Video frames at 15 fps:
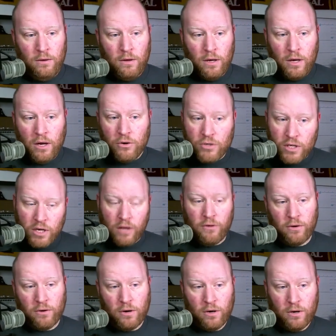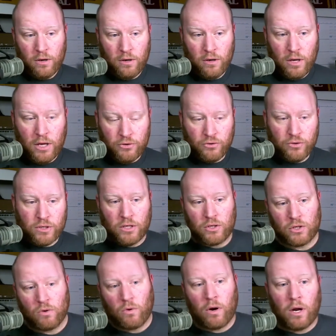Here's another interesting
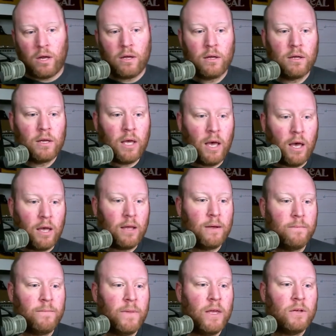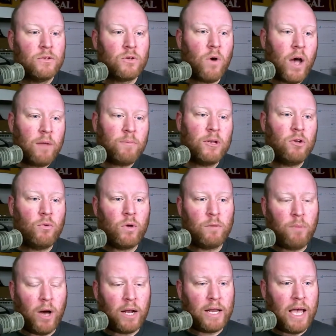story. Okay. So I'd been doing
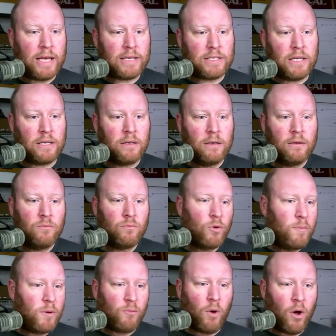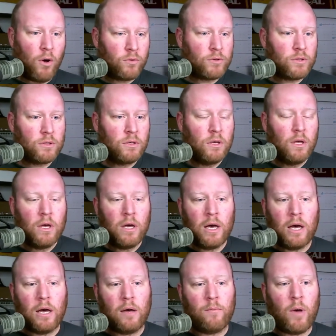podcasting, Ruby Rogues.
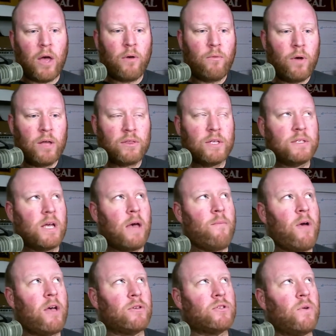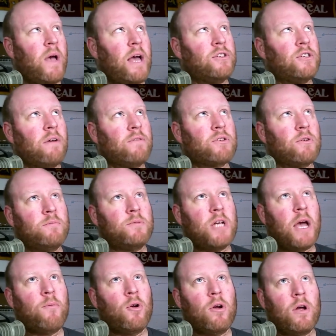At the time I also had JavaScript
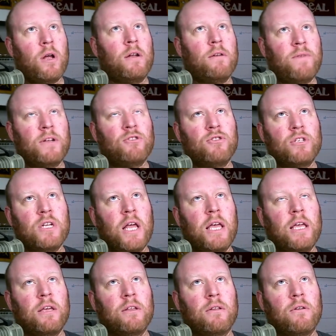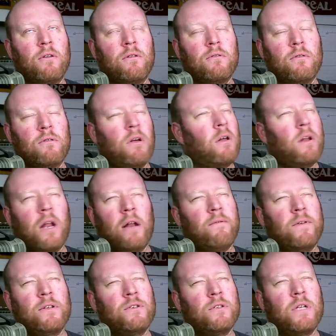Jabber and Adventures in Angular, or not
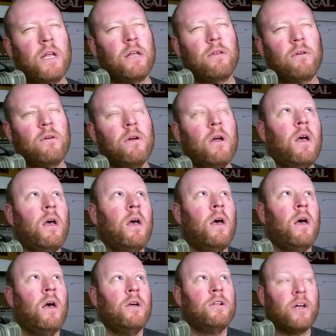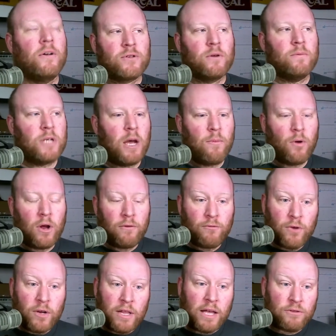Adventures in Angular, JavaScript Jabber and
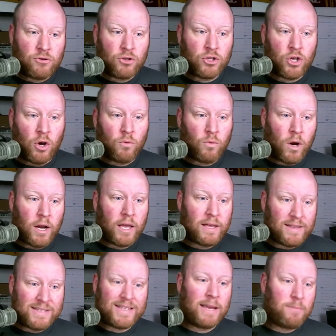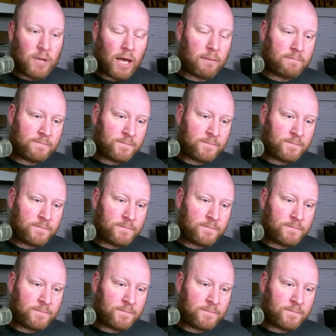Freelancer Show running at the same time.